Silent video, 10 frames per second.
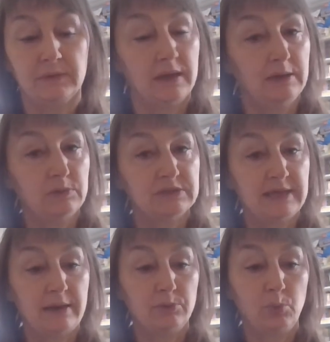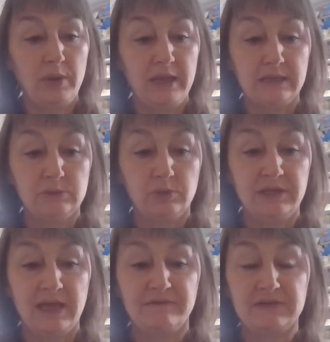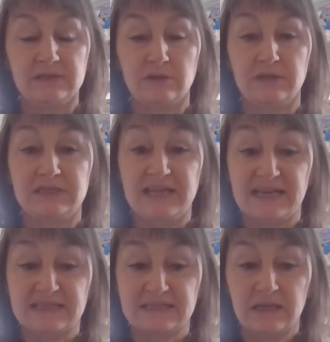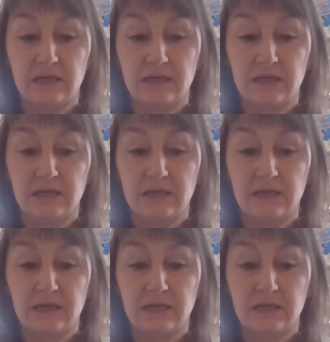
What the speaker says: and it would sound weird with the emphasis on the des.